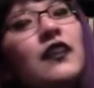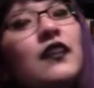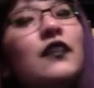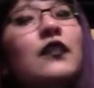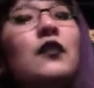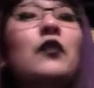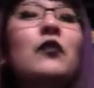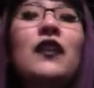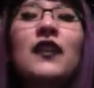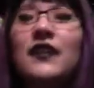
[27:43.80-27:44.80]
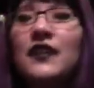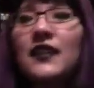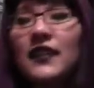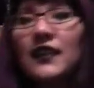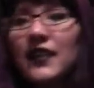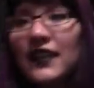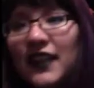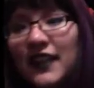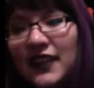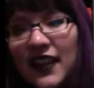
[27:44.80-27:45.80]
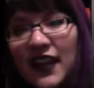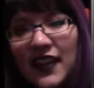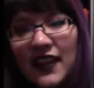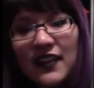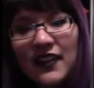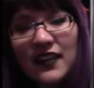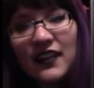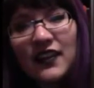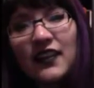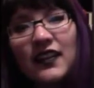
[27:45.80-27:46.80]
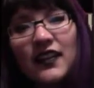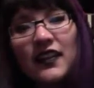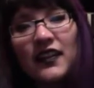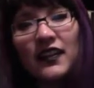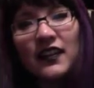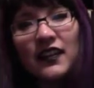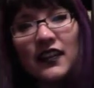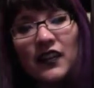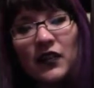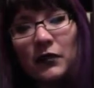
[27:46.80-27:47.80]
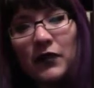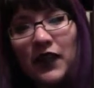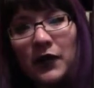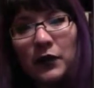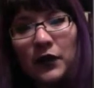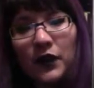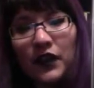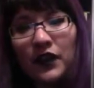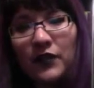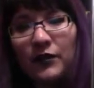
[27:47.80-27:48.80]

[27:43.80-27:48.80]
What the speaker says: So I wanted to get that on paper,